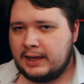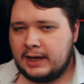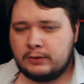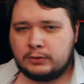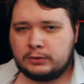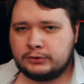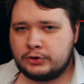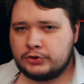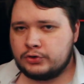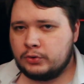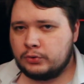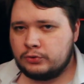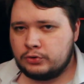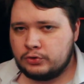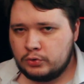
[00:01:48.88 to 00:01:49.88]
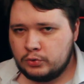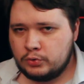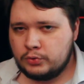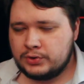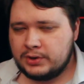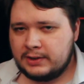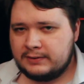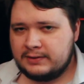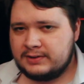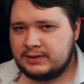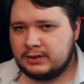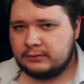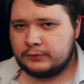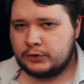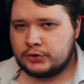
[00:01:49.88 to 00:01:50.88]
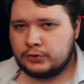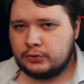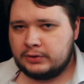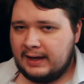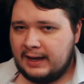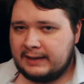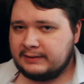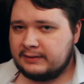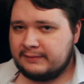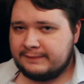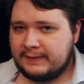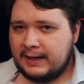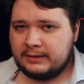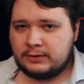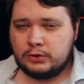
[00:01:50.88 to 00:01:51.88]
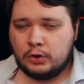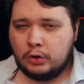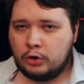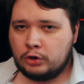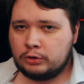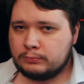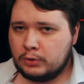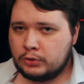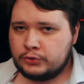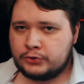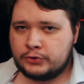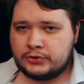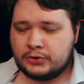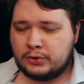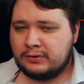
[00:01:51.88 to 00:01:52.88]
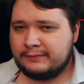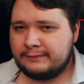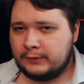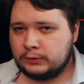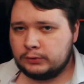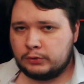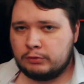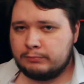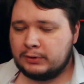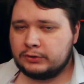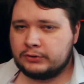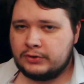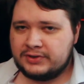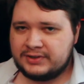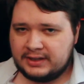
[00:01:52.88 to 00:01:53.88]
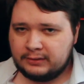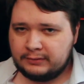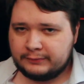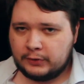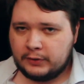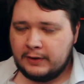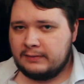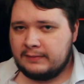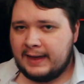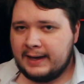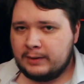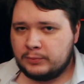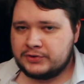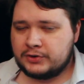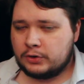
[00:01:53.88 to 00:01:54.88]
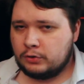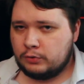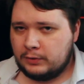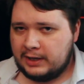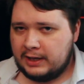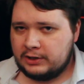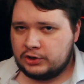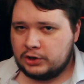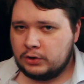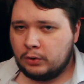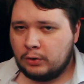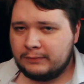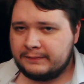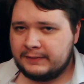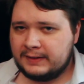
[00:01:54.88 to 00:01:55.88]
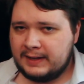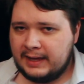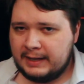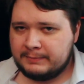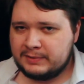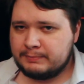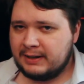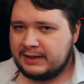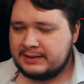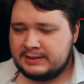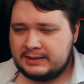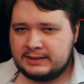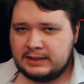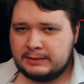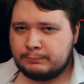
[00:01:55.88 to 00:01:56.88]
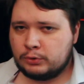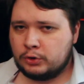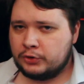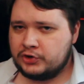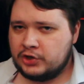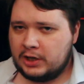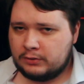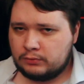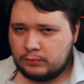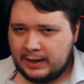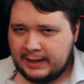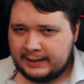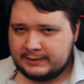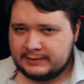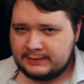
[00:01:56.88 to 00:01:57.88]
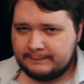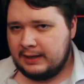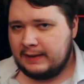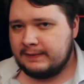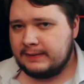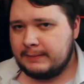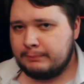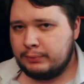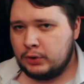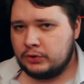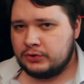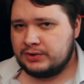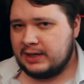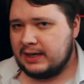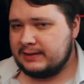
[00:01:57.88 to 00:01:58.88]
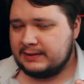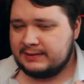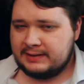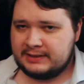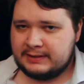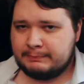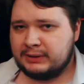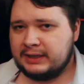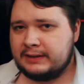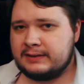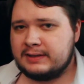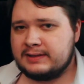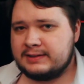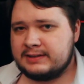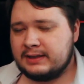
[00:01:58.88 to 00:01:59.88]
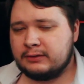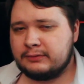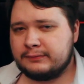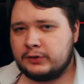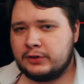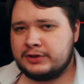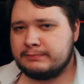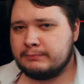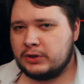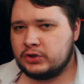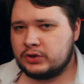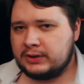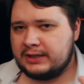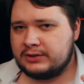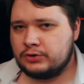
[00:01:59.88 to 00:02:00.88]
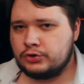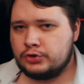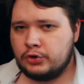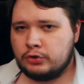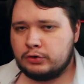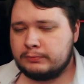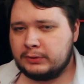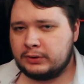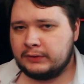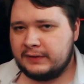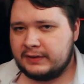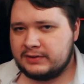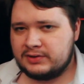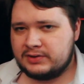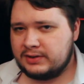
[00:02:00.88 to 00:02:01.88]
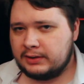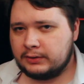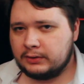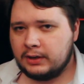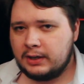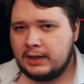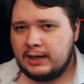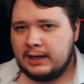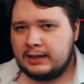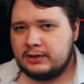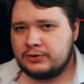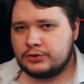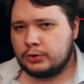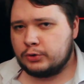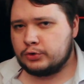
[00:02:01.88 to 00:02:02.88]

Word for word: Geralt does not use the silver sword, and in fact, not all monsters are vulnerable to silver. That was a creation of the games by CD Projekt Red. In the books, it is explained that silver is much less durable than steel, and it's